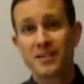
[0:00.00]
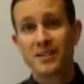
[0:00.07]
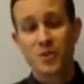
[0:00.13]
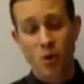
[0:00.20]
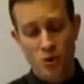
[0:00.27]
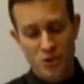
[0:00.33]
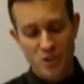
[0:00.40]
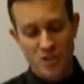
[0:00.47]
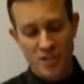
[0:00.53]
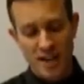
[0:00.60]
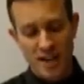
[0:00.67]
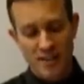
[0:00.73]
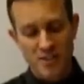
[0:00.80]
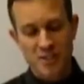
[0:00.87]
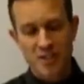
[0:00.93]
torture
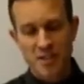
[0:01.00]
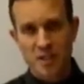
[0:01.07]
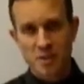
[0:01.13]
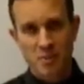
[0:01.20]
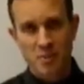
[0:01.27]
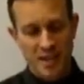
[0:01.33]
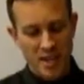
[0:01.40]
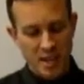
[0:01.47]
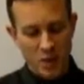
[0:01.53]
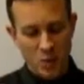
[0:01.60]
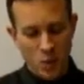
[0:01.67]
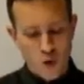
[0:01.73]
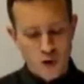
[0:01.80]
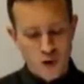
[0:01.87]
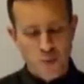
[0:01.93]
test, but
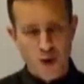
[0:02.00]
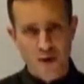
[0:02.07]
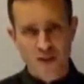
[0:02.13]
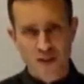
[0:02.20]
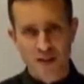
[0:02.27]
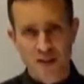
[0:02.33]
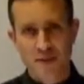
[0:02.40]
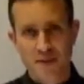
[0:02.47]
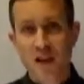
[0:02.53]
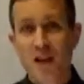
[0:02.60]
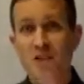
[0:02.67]
again, works perfectly.